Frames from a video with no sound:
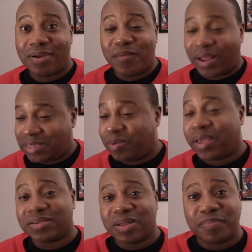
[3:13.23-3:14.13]
Got to see him
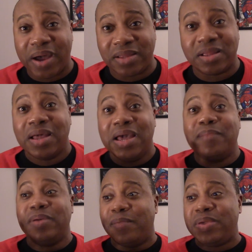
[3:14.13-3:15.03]
kick some button
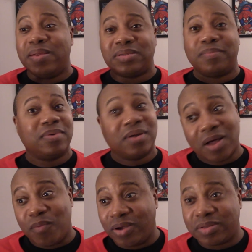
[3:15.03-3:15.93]
and, and beat up some
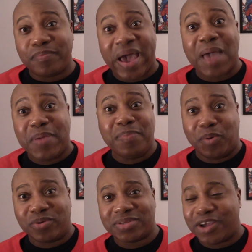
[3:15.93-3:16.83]
well some bad
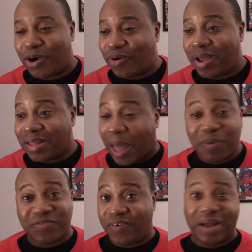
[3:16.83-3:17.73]
people. So that
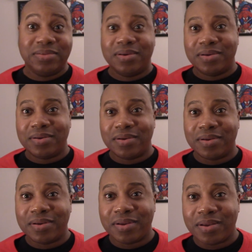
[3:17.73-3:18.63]
was fun.
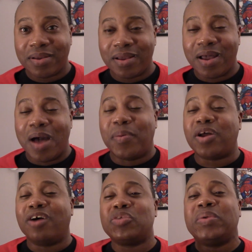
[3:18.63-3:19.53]
But
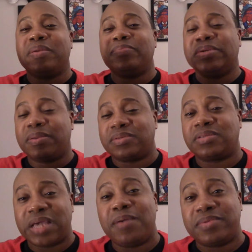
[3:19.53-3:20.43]
also messed up, messed up at the
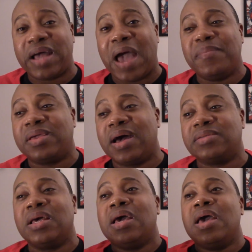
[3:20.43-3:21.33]
same time
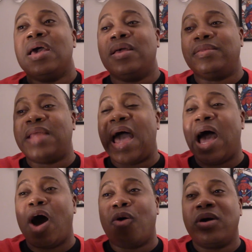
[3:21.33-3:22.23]
because
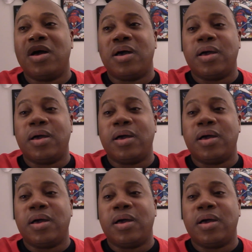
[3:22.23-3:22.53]
now